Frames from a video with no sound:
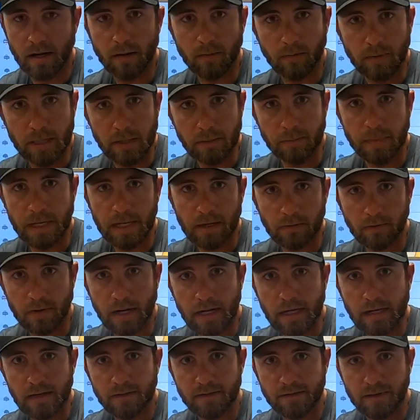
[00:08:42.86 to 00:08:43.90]
with a big
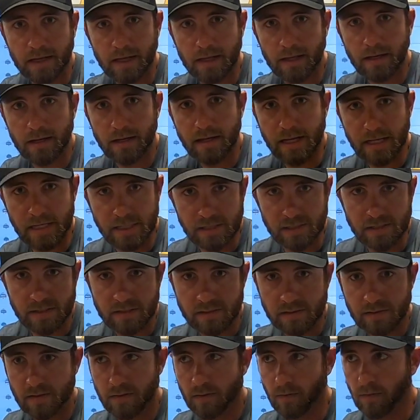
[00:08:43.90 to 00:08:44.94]
rain event,
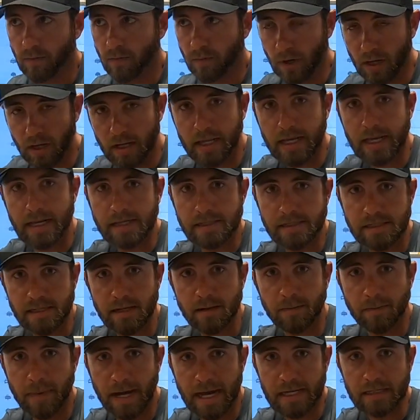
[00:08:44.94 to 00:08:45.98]
is run-ins in
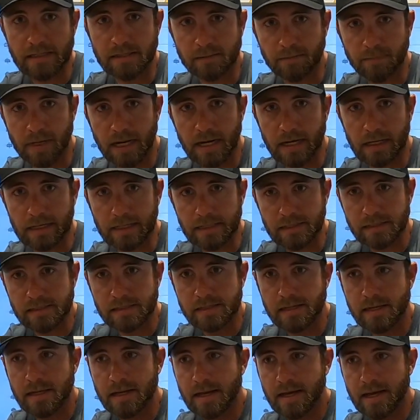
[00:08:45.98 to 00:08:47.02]
the backs of pockets.
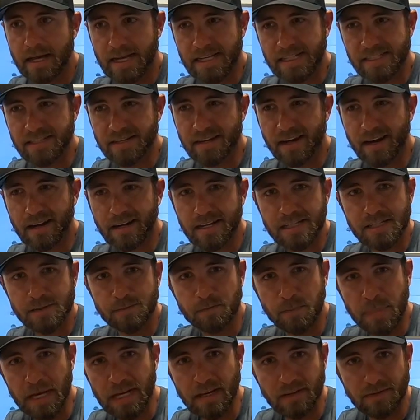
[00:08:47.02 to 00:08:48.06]
It's not as
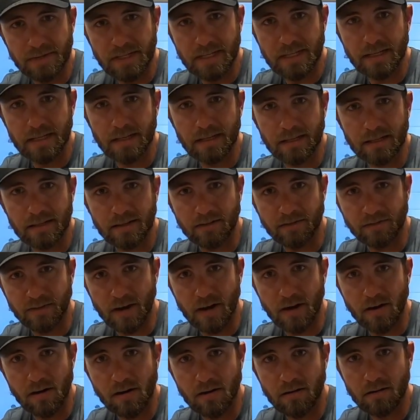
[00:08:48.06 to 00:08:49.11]
big of a deal in the
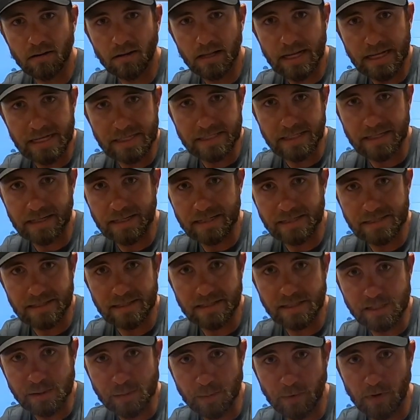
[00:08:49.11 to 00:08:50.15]
fall as it is
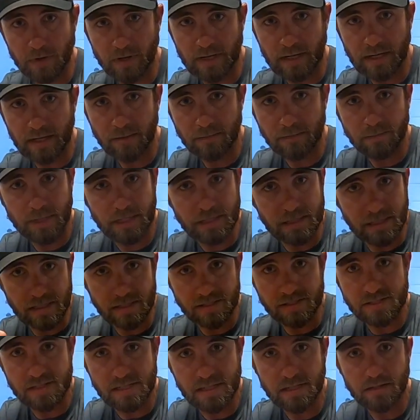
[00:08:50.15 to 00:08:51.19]
in the spring, but
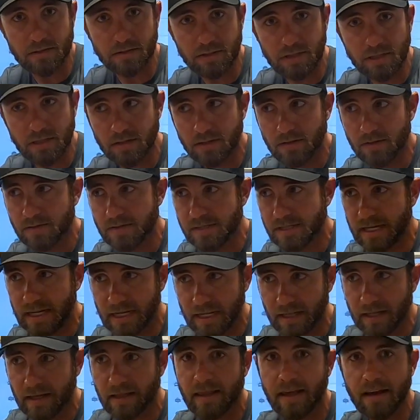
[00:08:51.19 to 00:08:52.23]
they'll still use
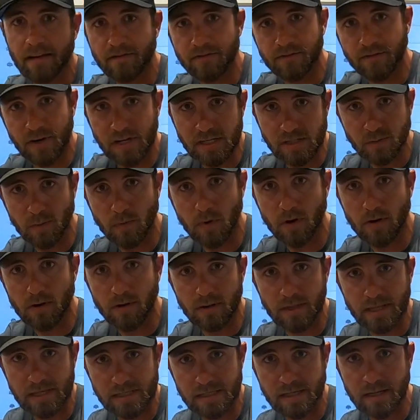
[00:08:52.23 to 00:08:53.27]
any of that fresh
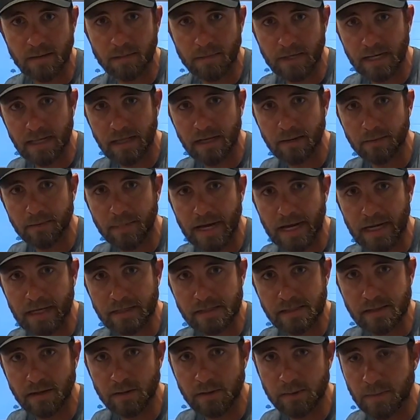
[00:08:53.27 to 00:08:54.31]
water that's coming in the back
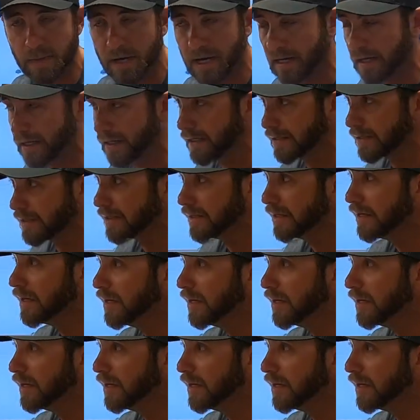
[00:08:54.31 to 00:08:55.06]
of those pockets,